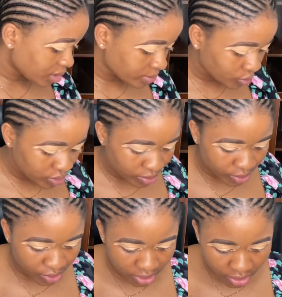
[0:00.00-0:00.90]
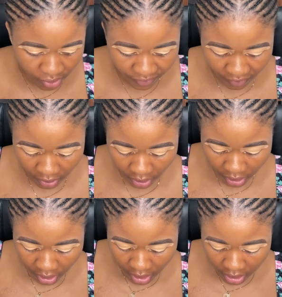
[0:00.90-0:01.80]
I'm going to be using Toffee.
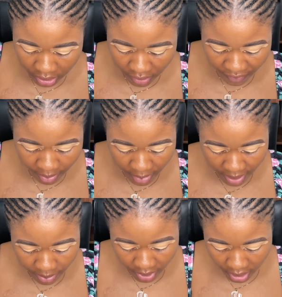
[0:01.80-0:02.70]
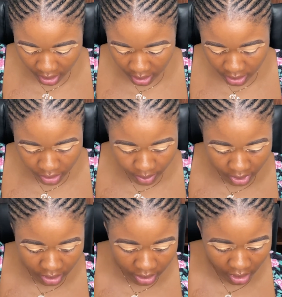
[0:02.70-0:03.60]
Toffee might be a little bit
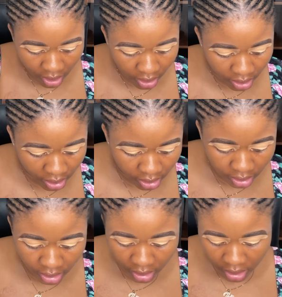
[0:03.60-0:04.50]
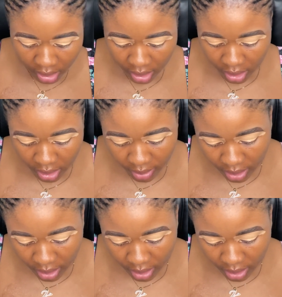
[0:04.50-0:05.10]
dark, a little